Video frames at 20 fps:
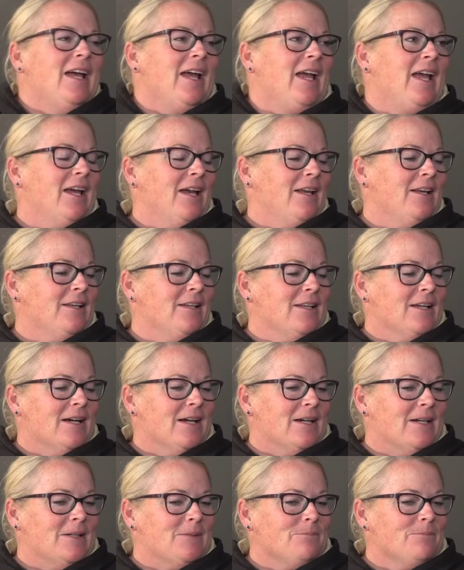And
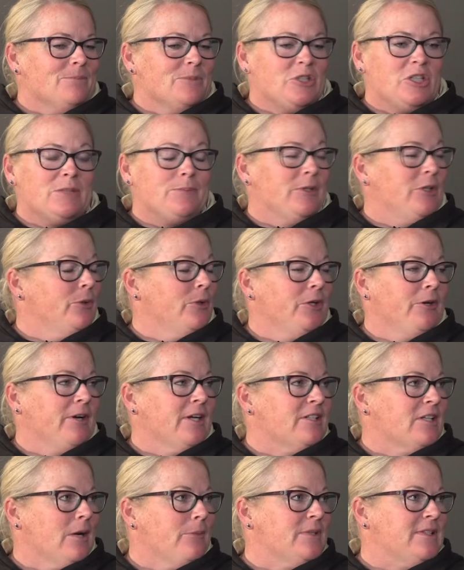she's been doing a
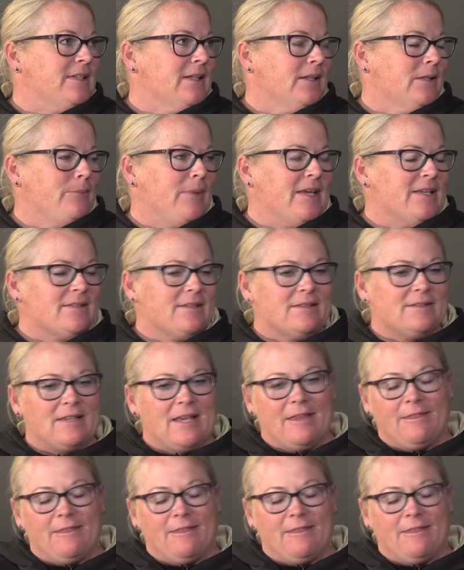great job with stealing bases.